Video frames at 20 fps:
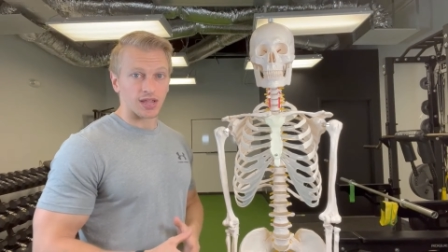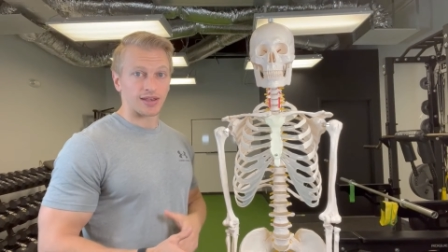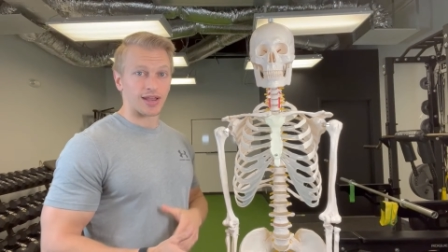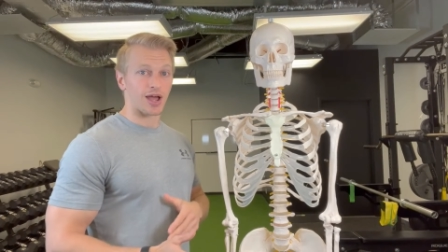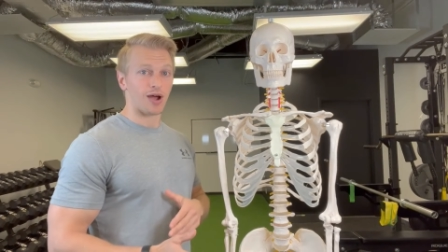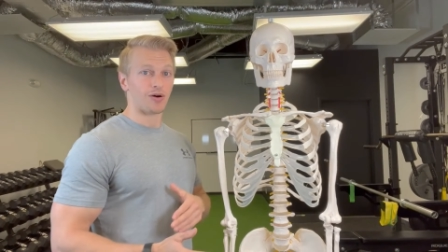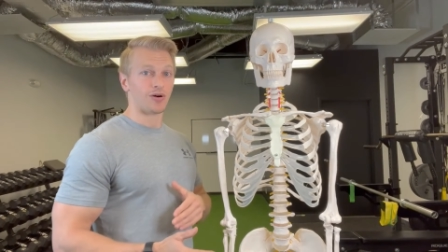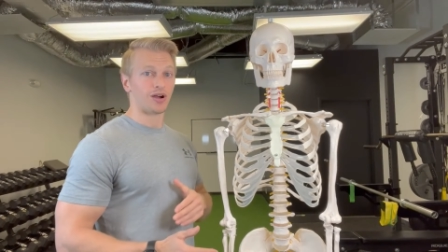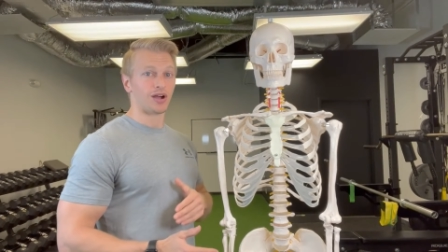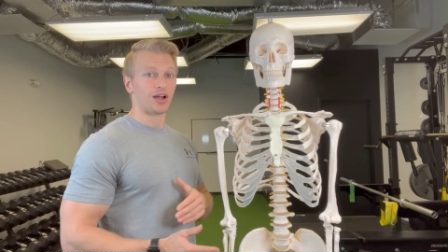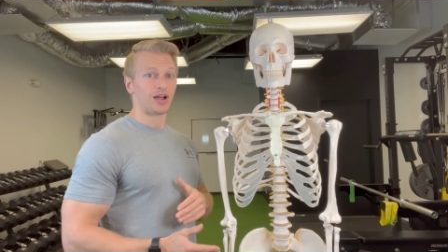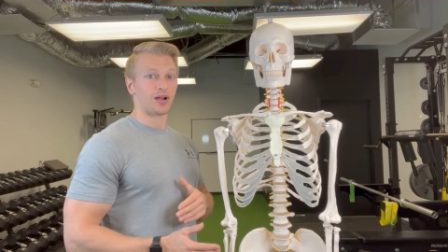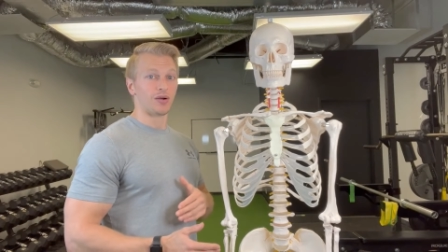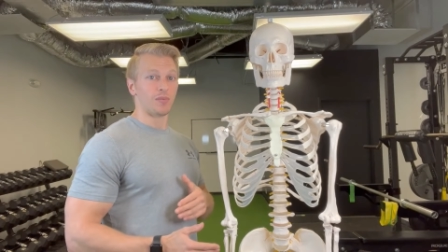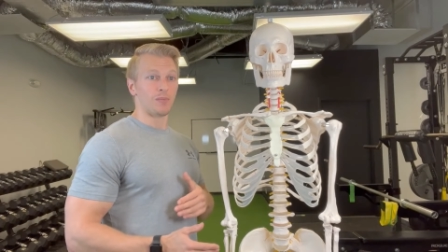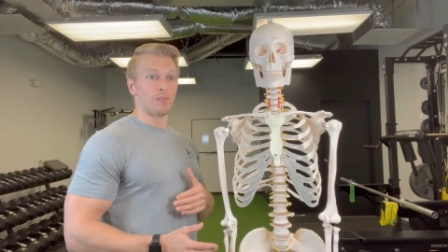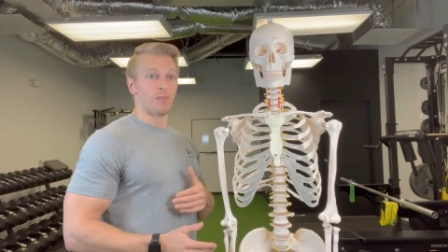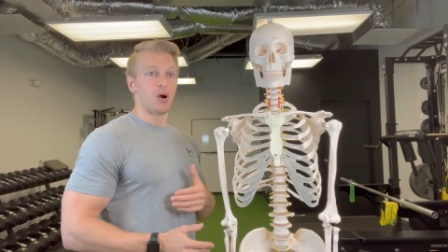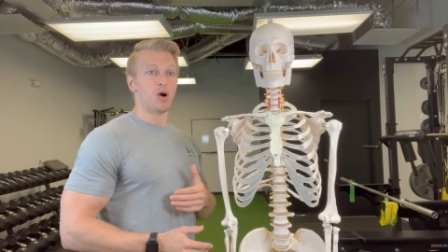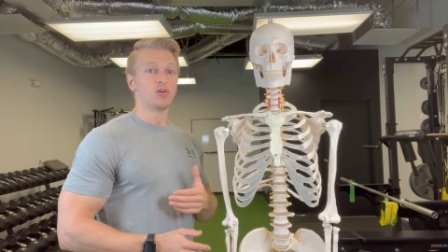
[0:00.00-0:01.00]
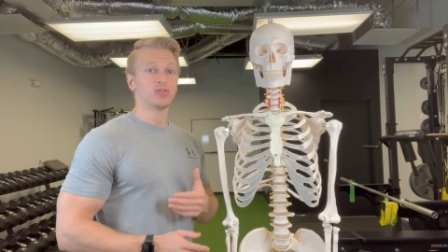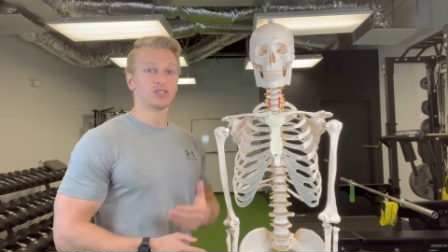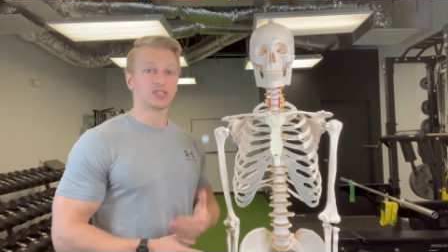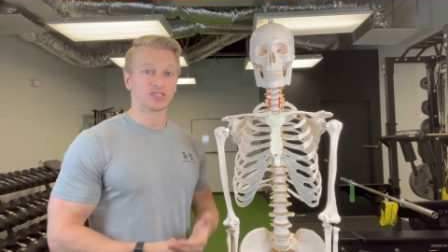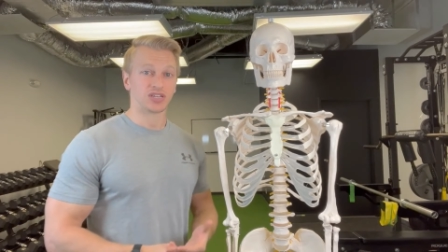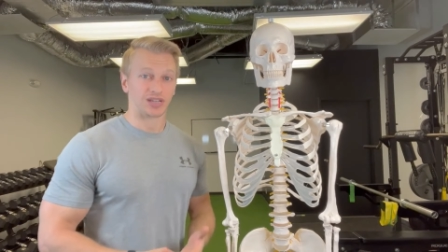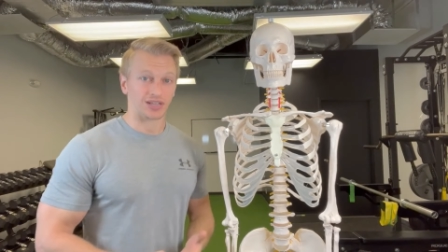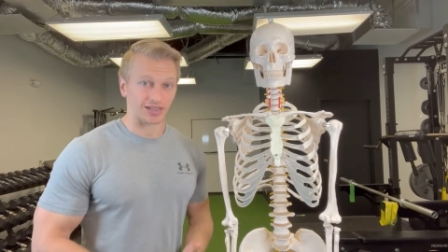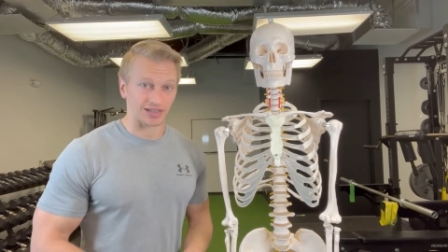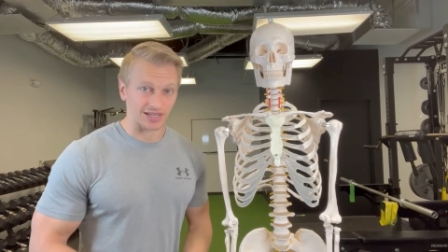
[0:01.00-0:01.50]
Now,
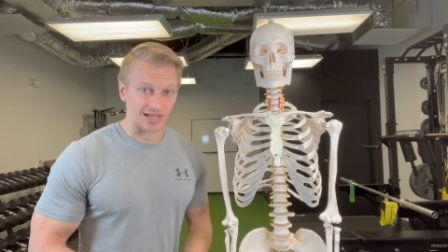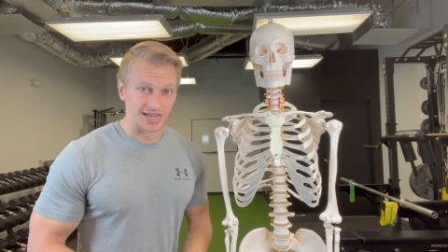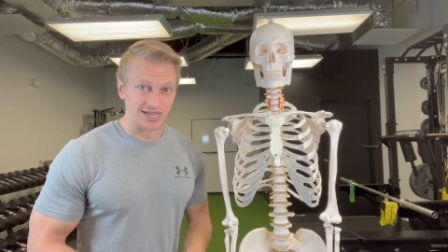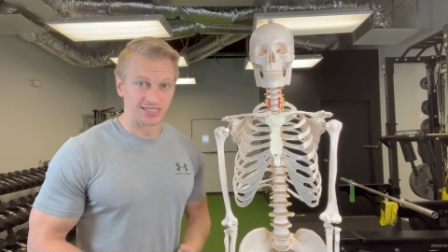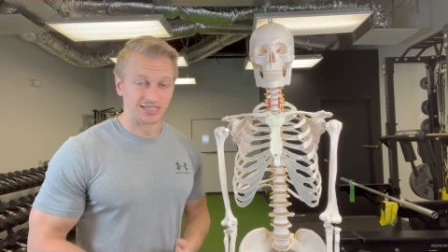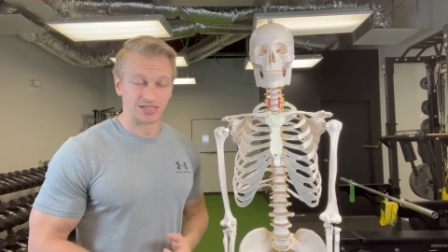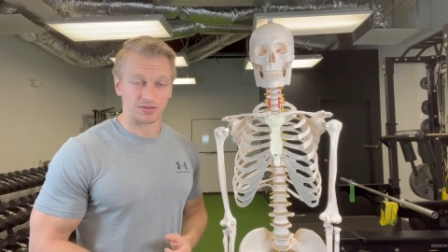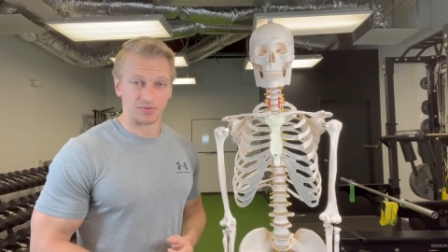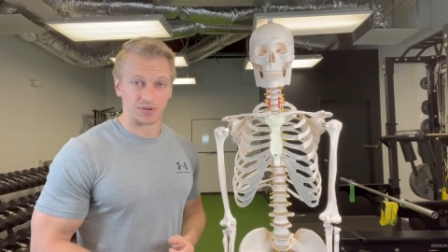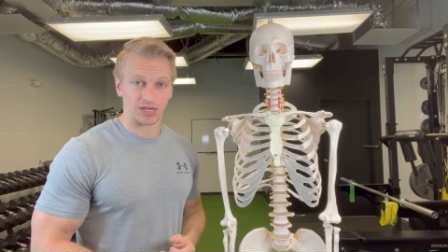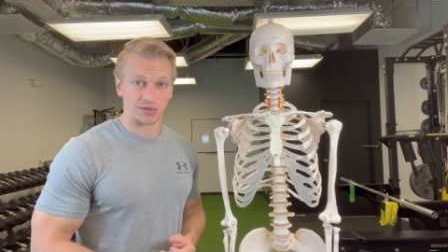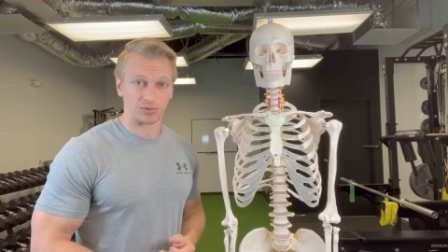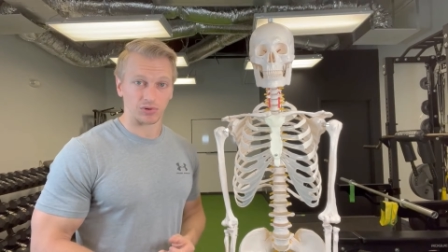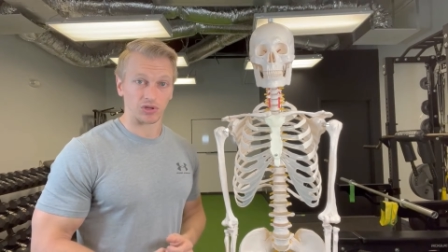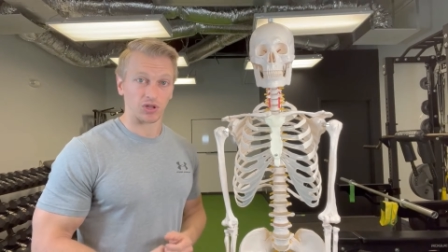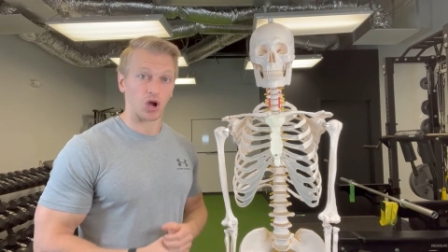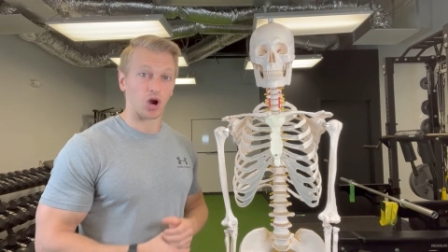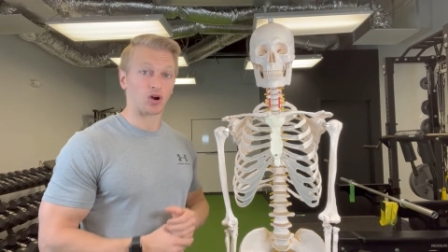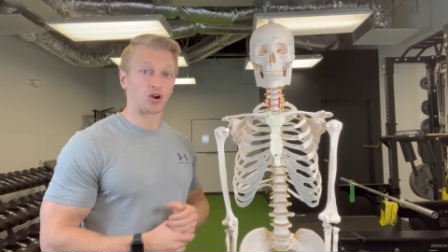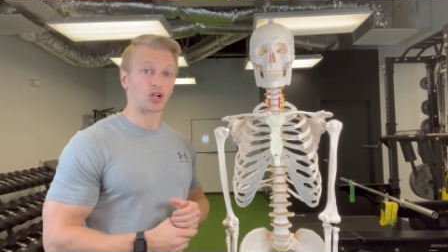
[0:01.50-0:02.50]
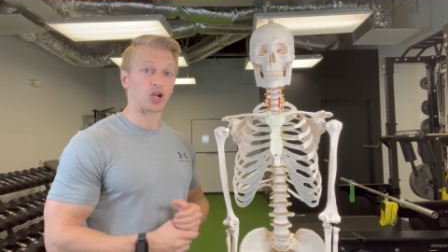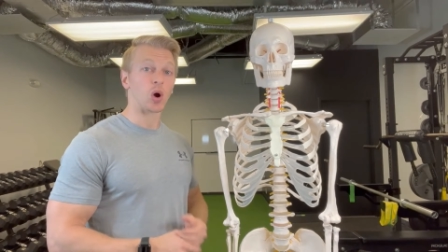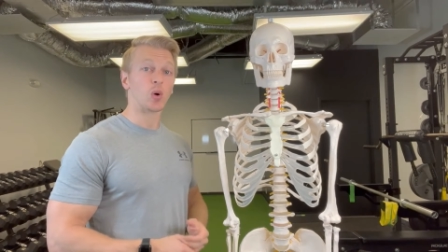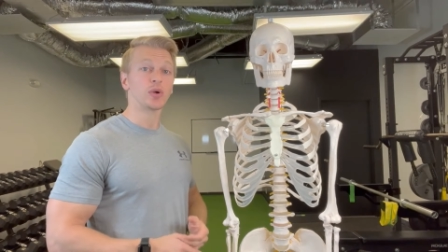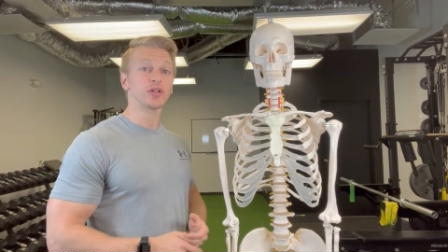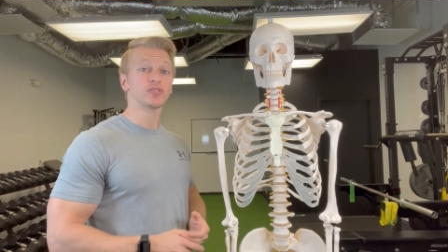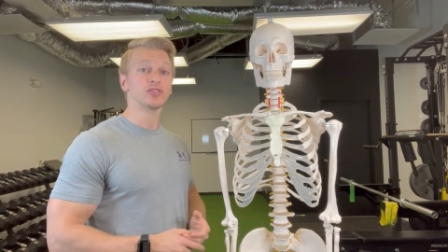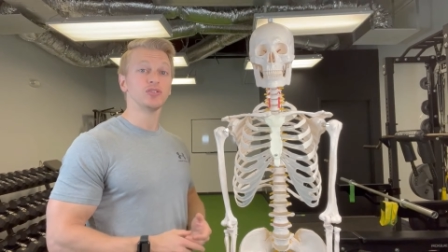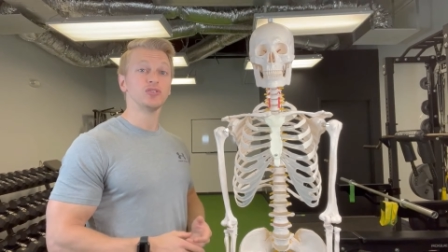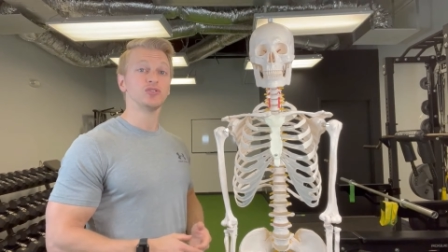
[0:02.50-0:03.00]
most lazy people are
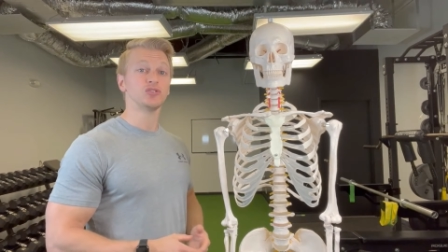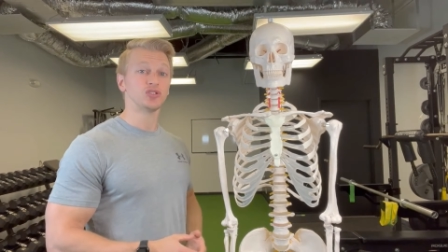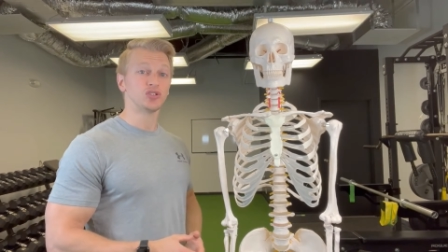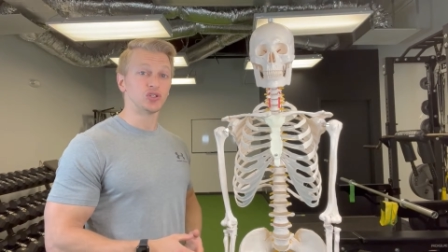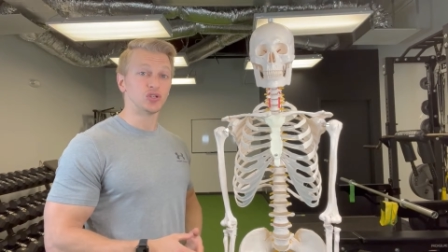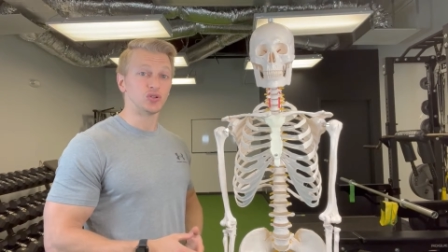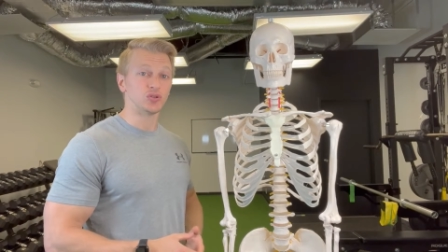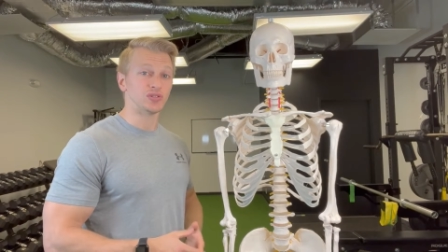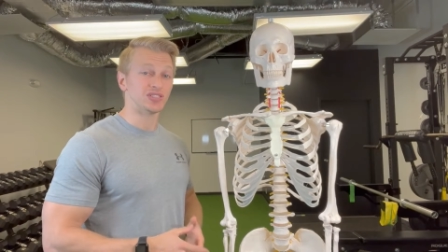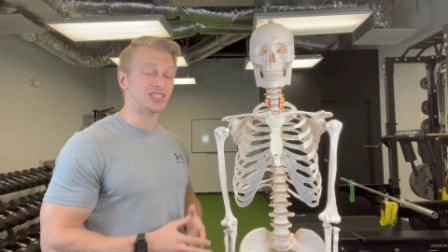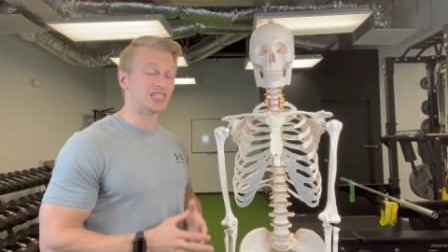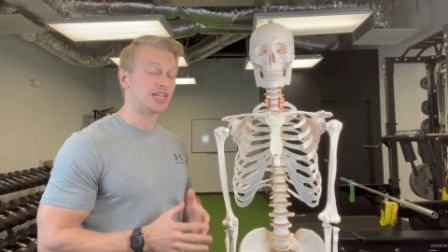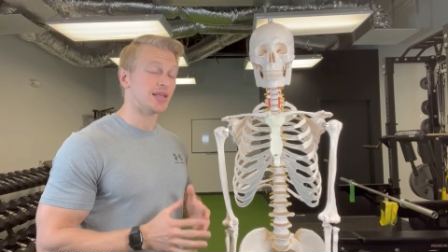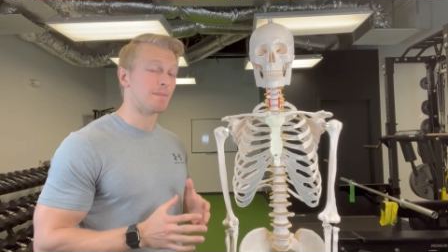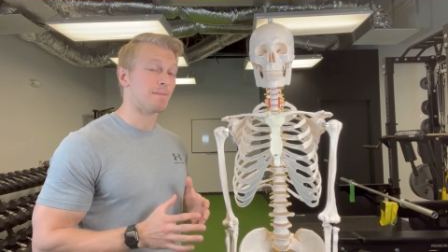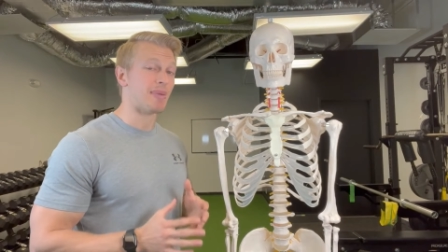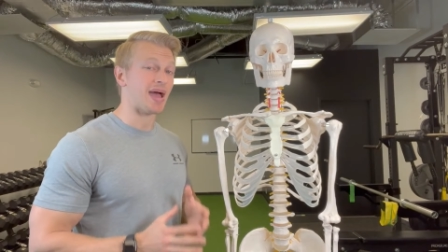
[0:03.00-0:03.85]
going to choose the